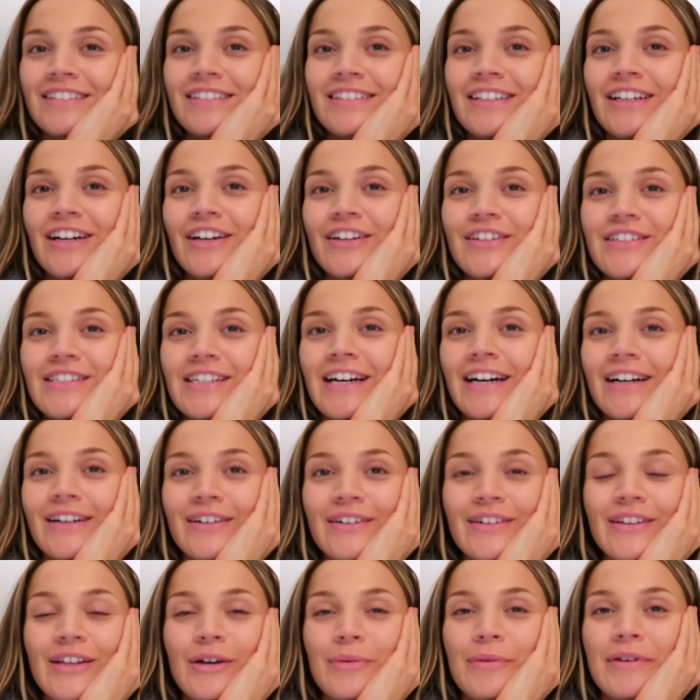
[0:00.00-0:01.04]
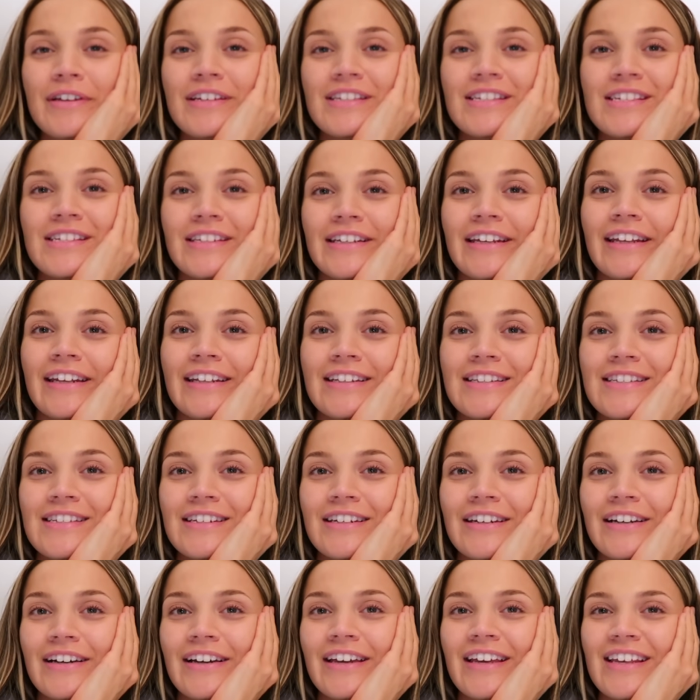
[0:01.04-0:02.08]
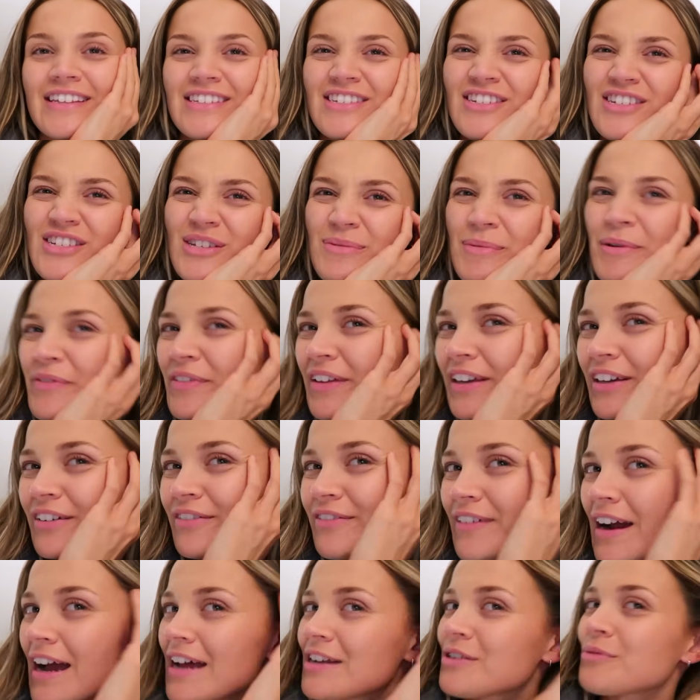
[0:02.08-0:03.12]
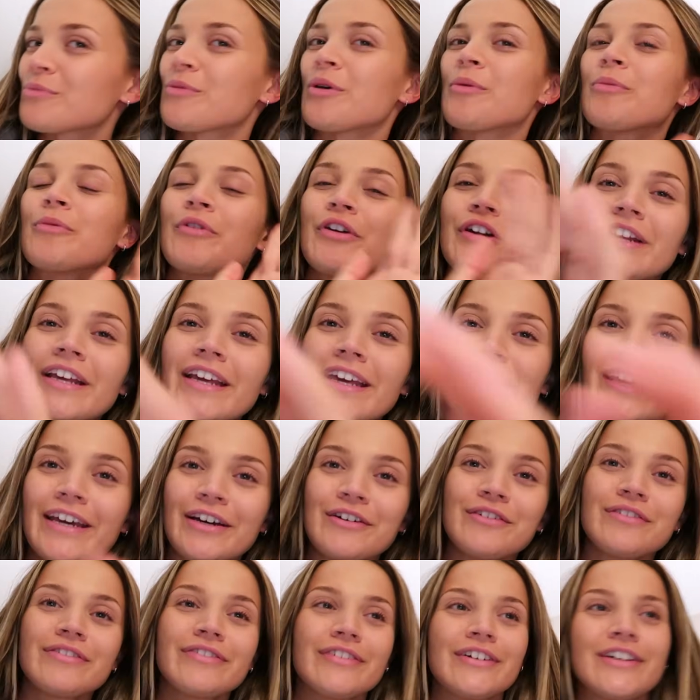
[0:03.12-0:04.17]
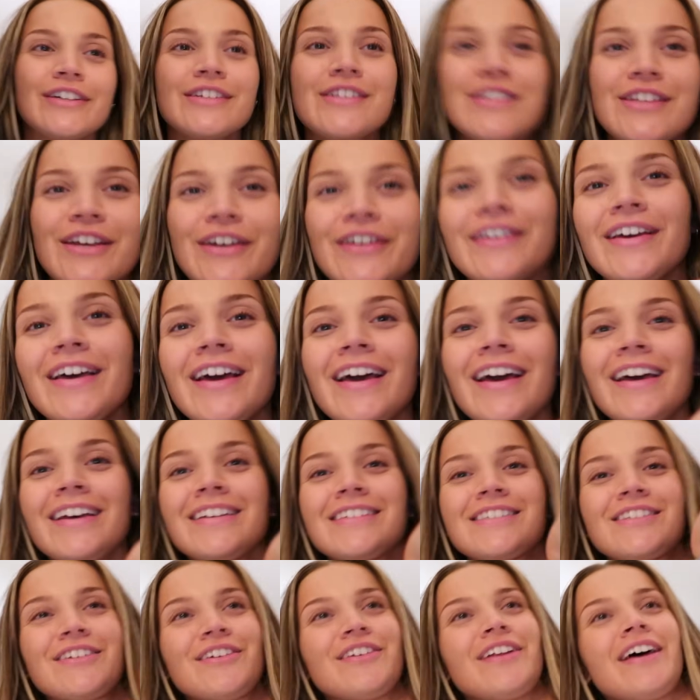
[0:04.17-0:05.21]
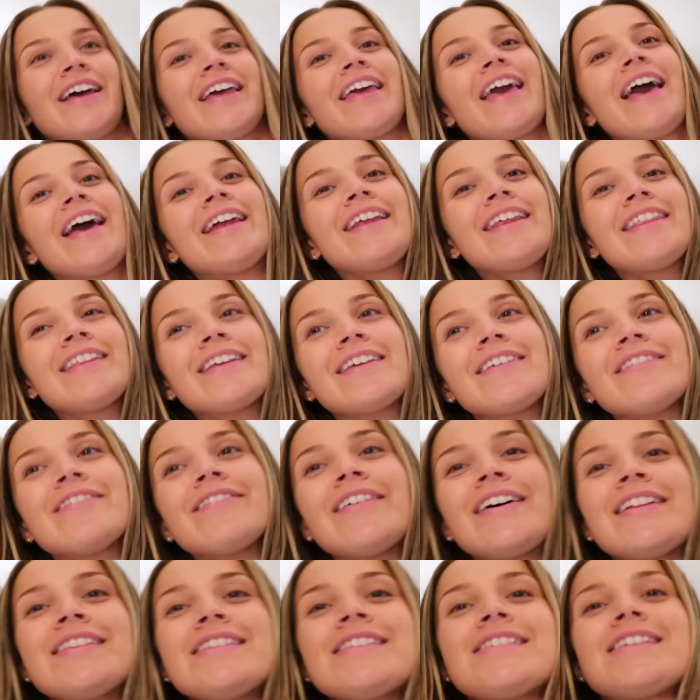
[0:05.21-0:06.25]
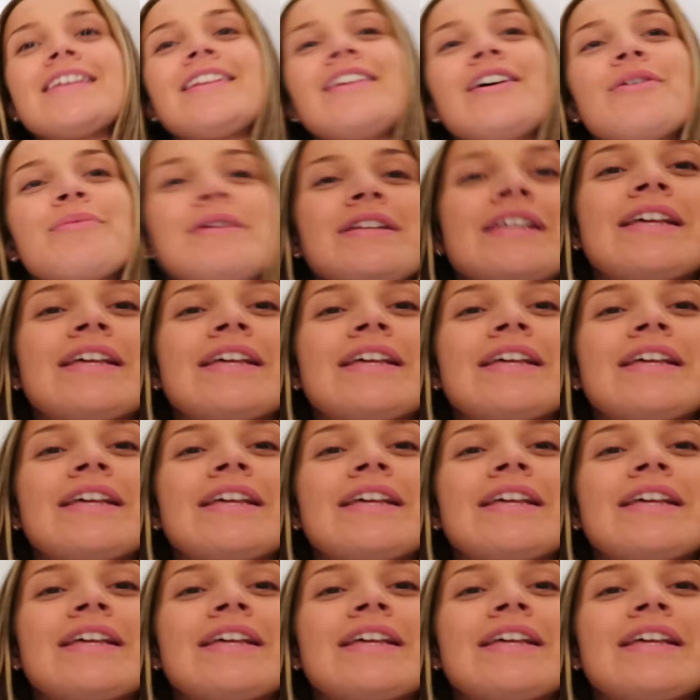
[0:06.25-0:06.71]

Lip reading: the hotel that we are staying in tonight. It's just a bit of like a random one. We're in Guildford, so it's not like anything fancy, and like, we